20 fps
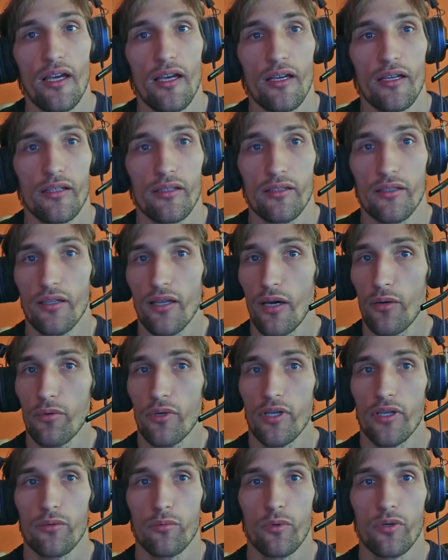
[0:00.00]
And now
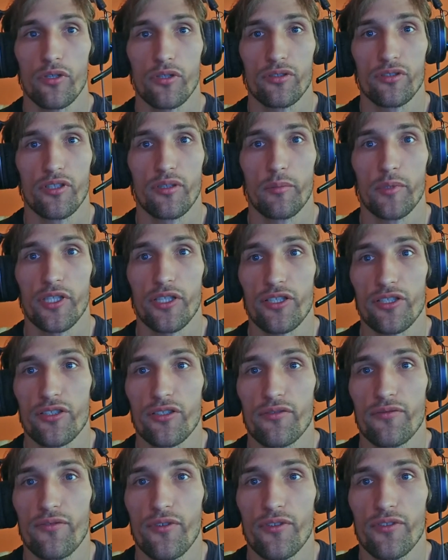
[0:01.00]
I work on
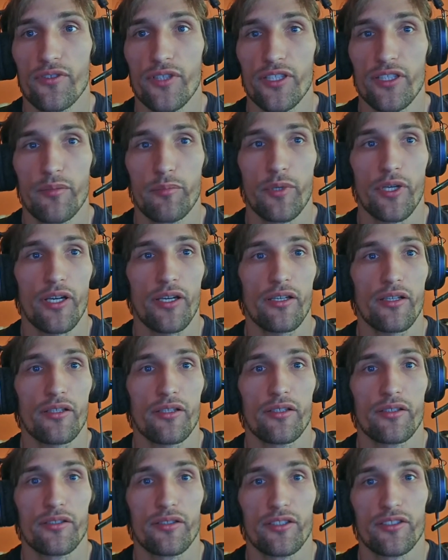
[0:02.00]
documentation for the Ready API,
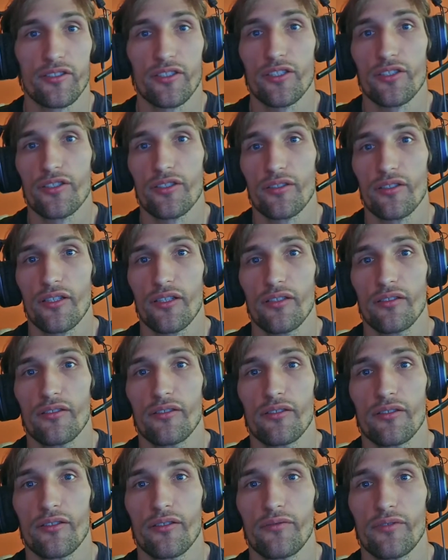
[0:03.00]
test engine, and
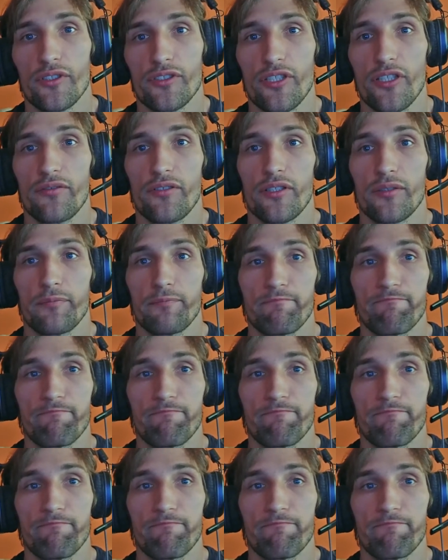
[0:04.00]
uh, VirtServer.